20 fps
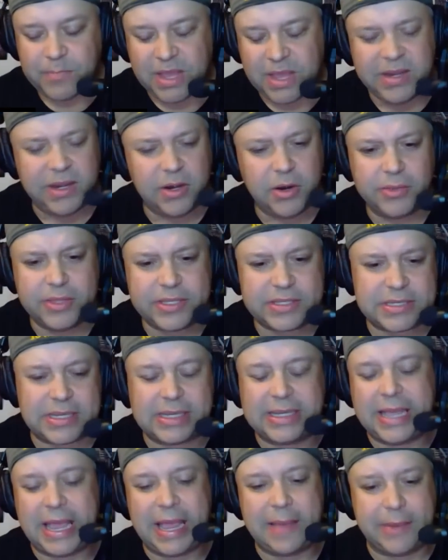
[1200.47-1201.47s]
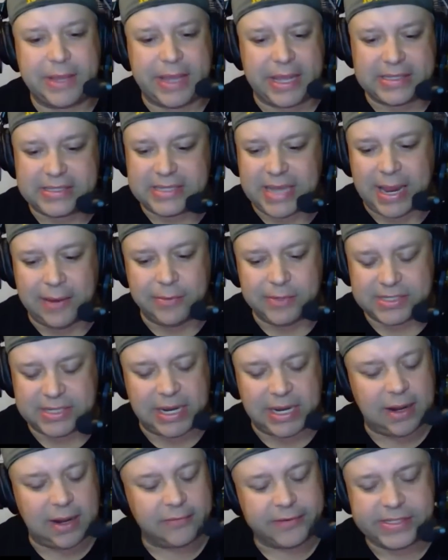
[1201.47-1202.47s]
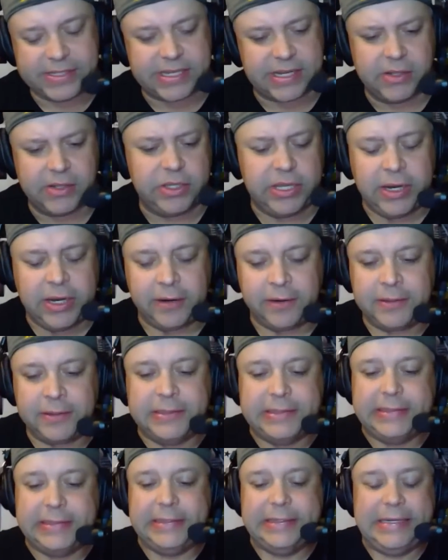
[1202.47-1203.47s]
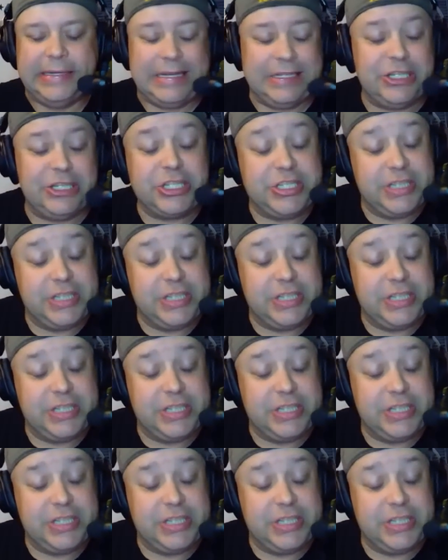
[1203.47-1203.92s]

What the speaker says: And you know, this game against Iowa State every single year is just